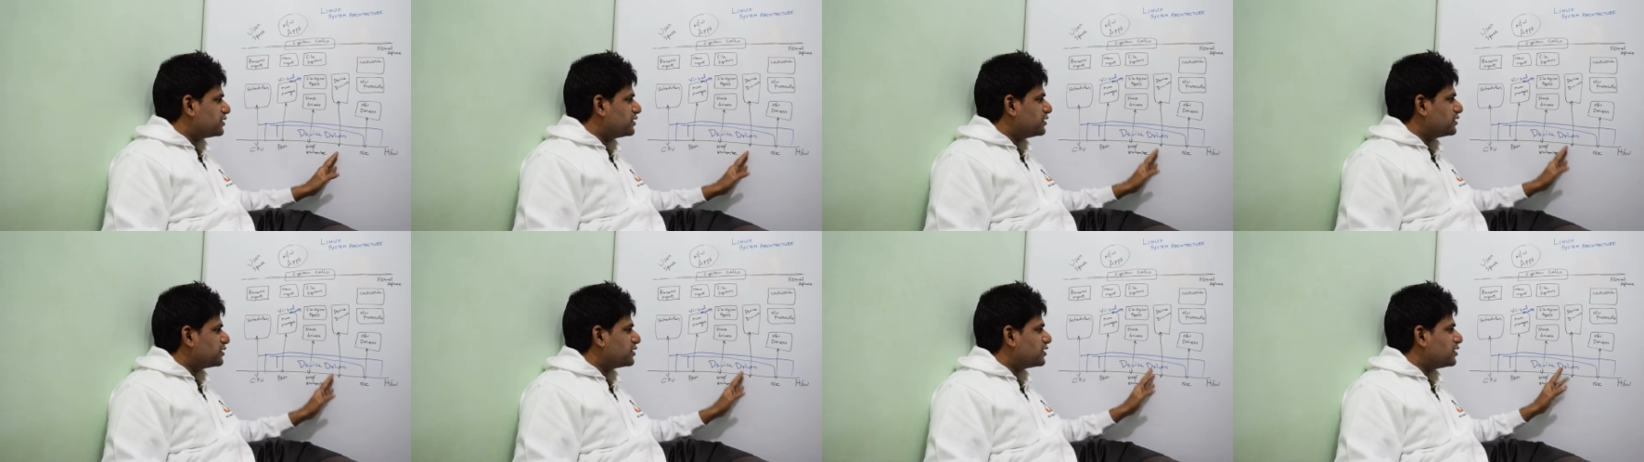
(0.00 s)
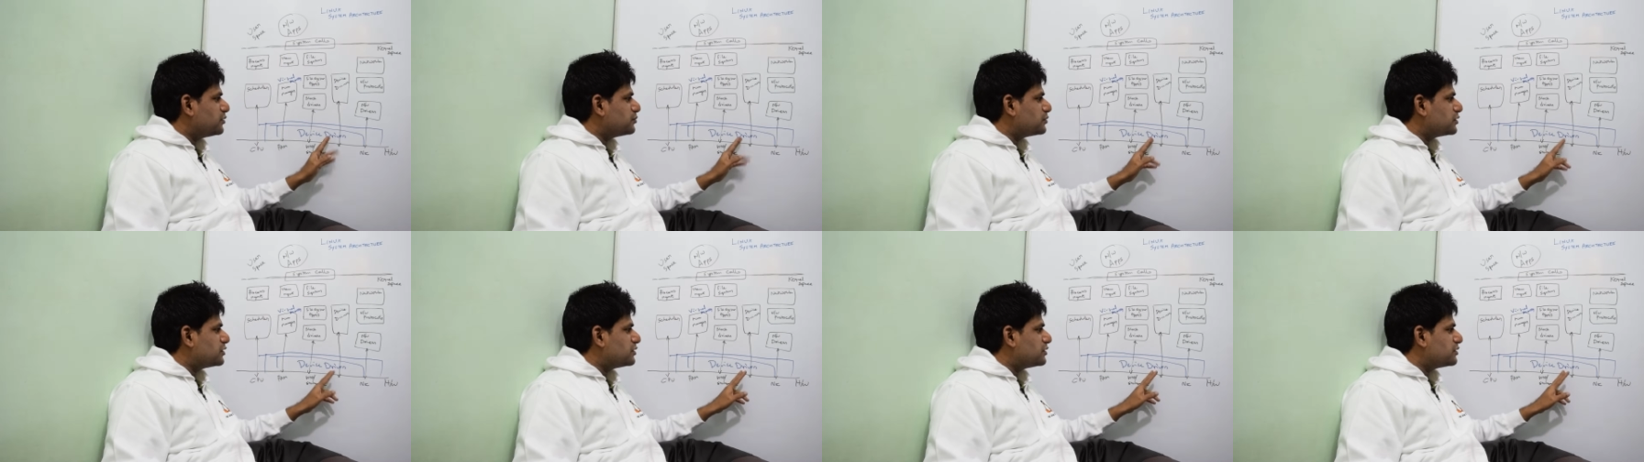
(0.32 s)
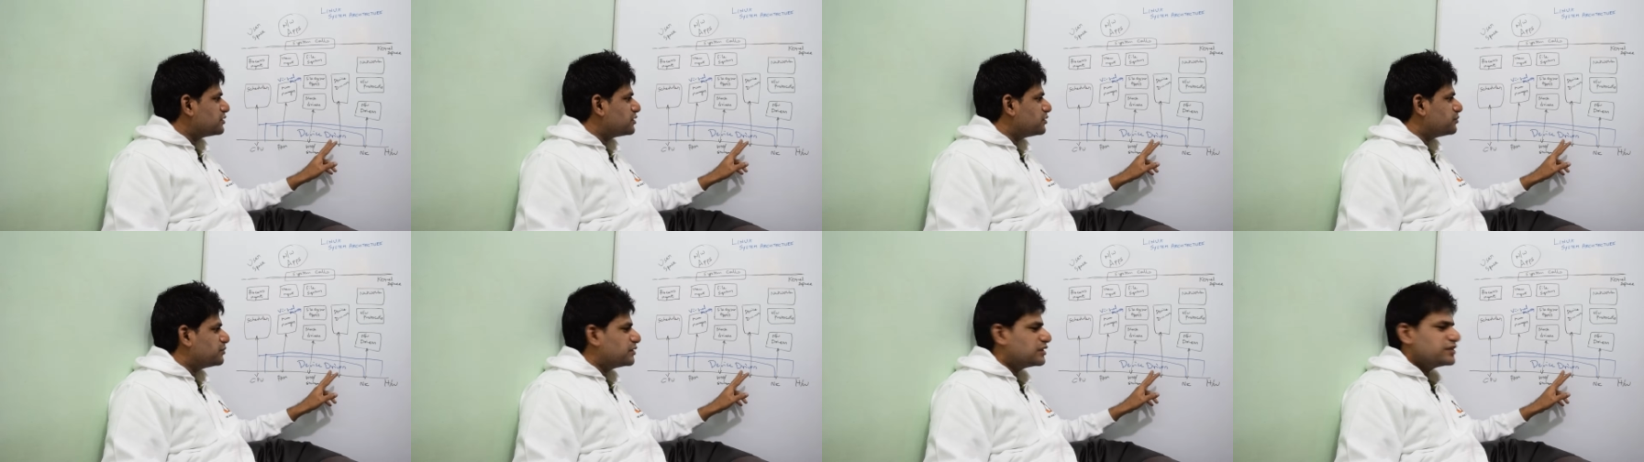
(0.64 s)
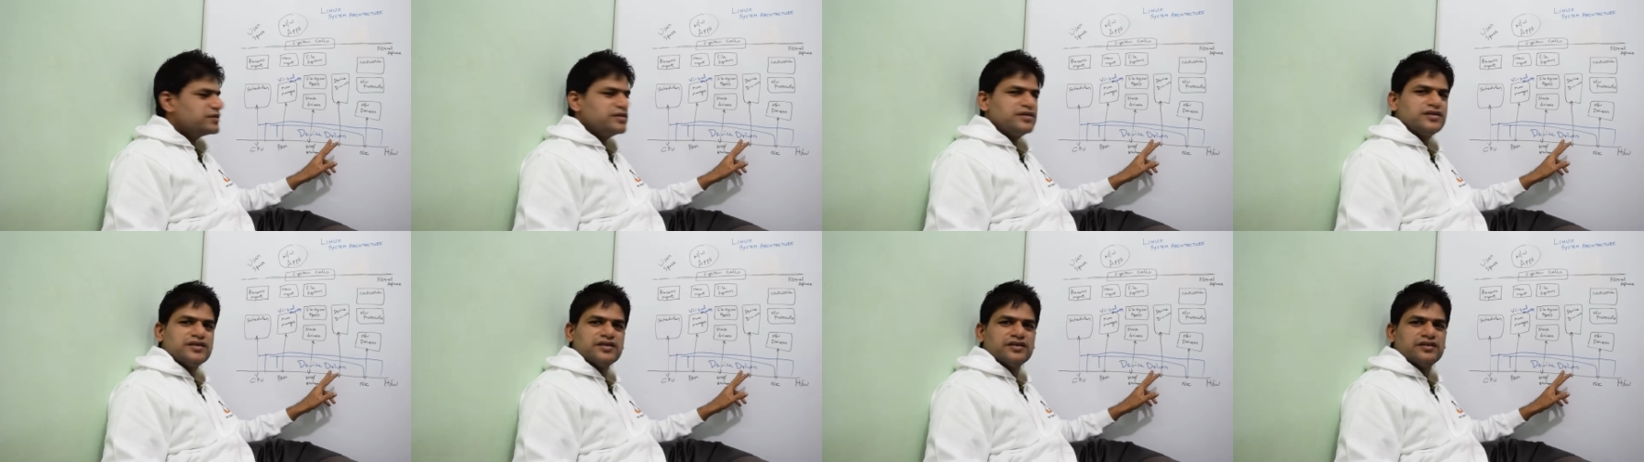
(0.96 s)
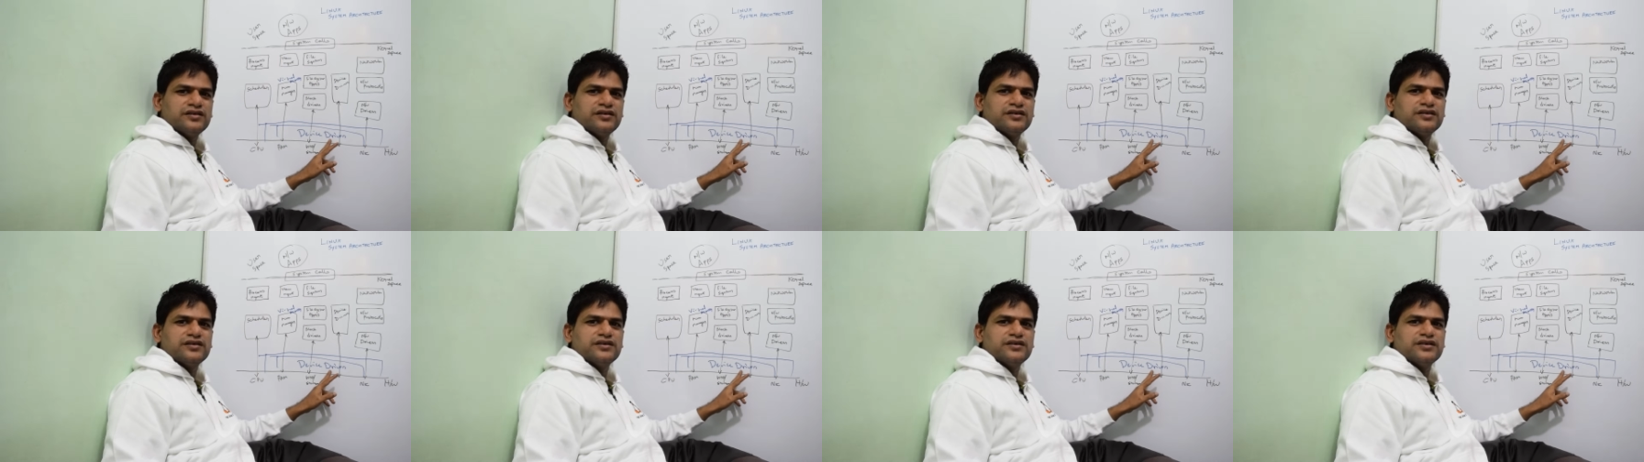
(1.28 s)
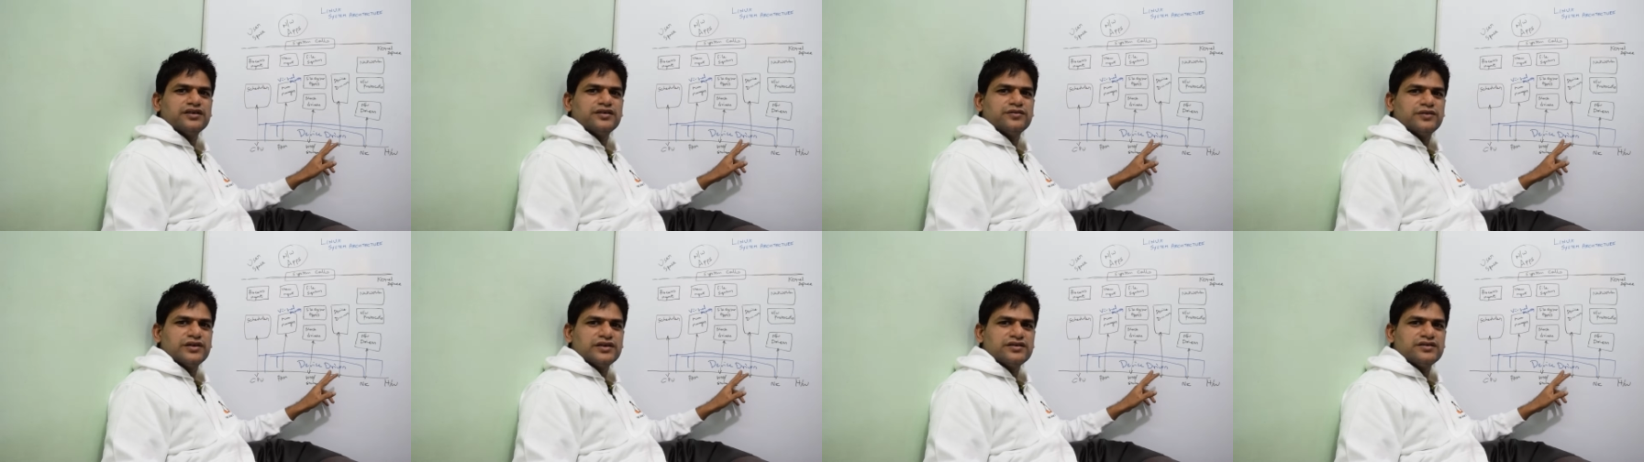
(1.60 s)
thing comes into the picture is
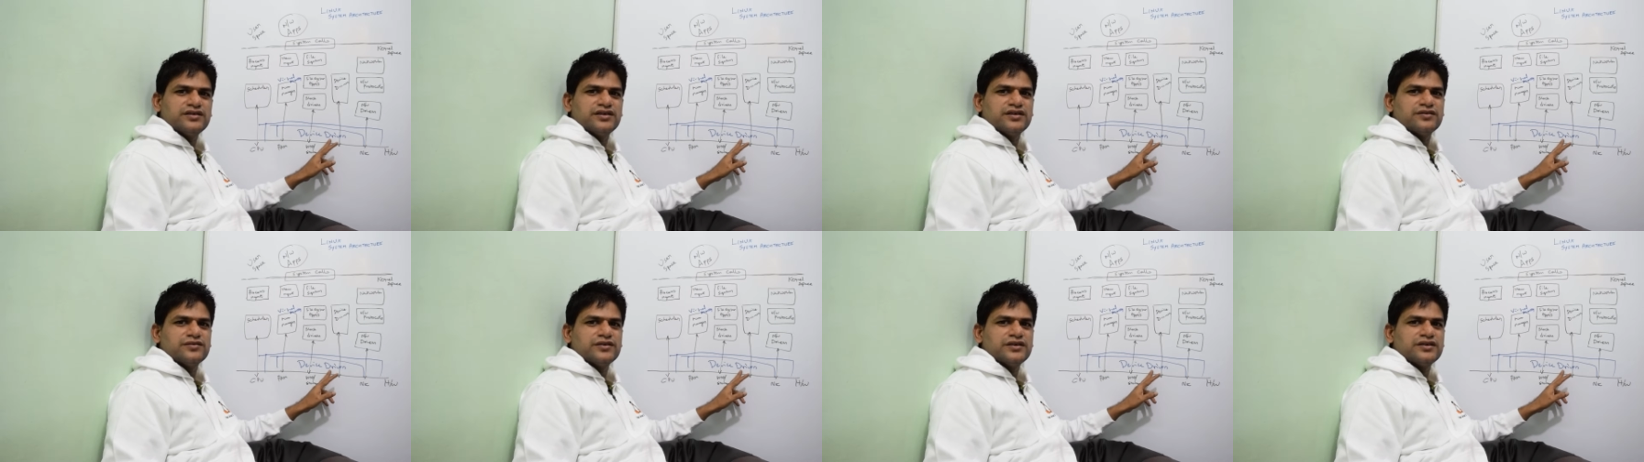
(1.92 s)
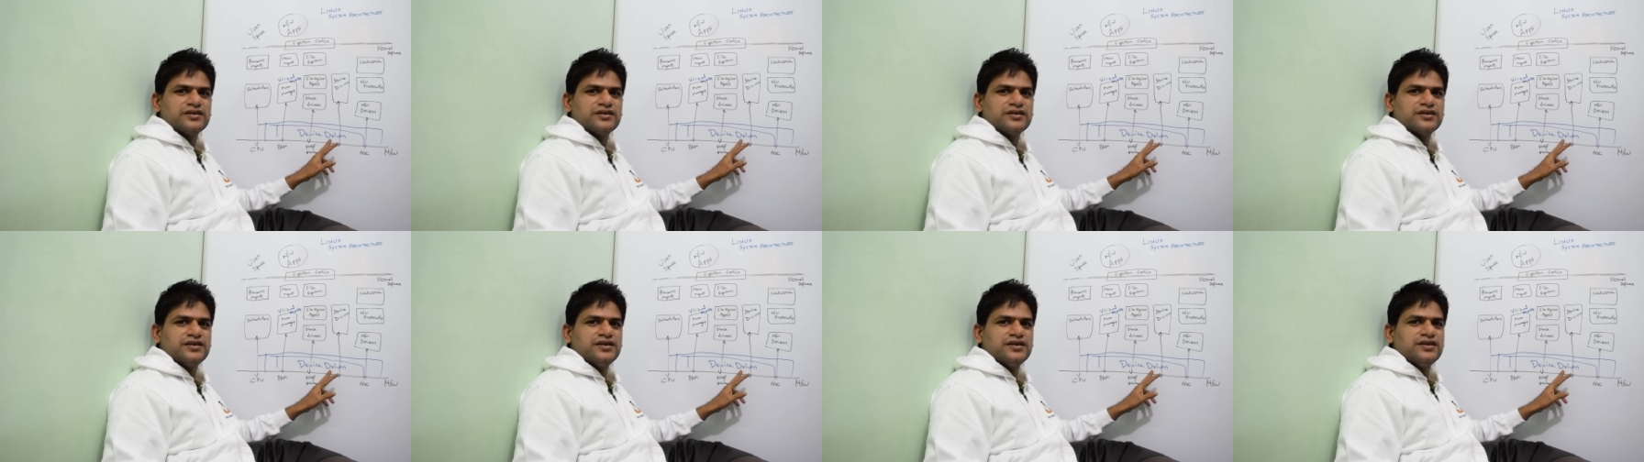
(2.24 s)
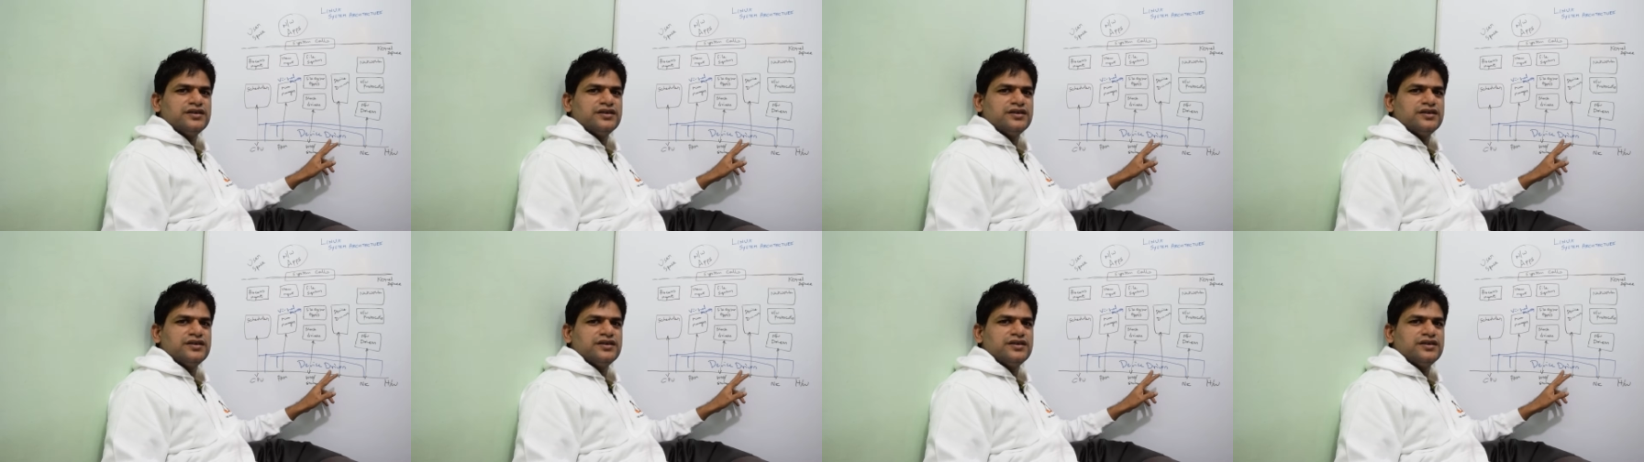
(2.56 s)
device drivers.